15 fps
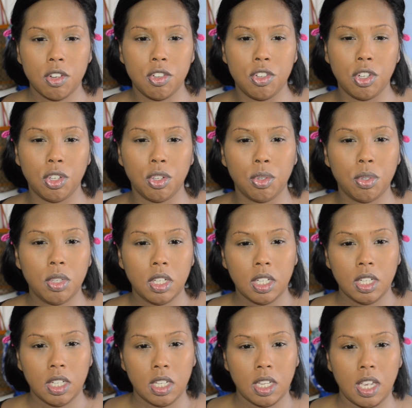do,
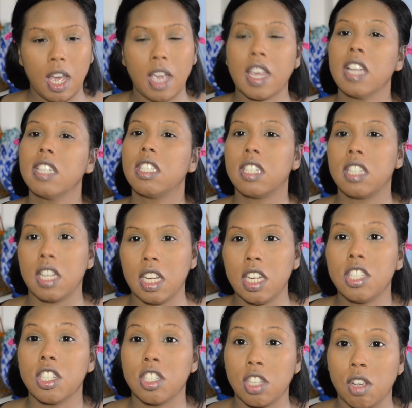I guess, to
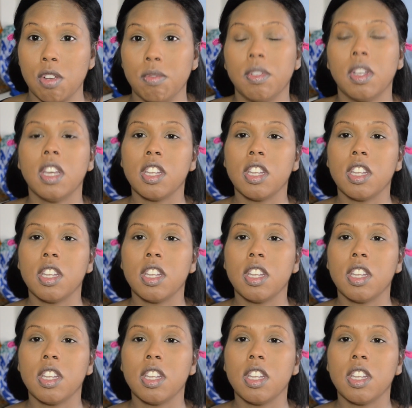each his own.